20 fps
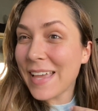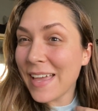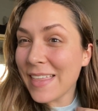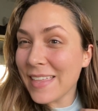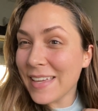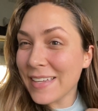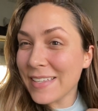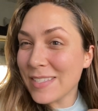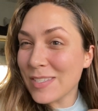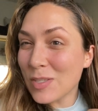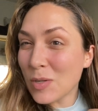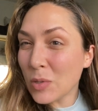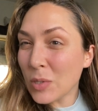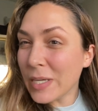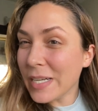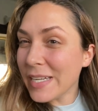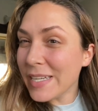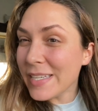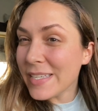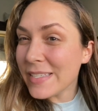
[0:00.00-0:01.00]
I think it's
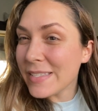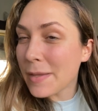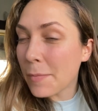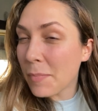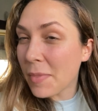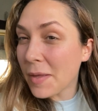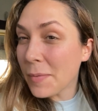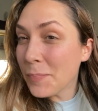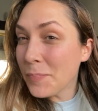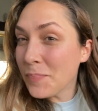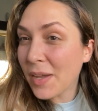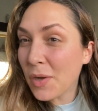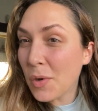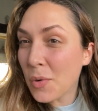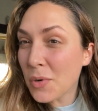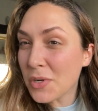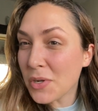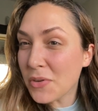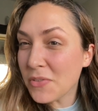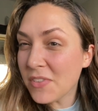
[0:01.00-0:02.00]
Zori something
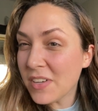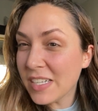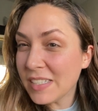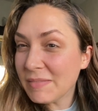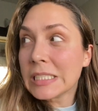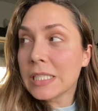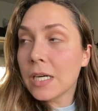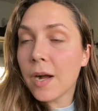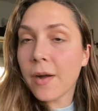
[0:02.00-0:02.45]
Cordova.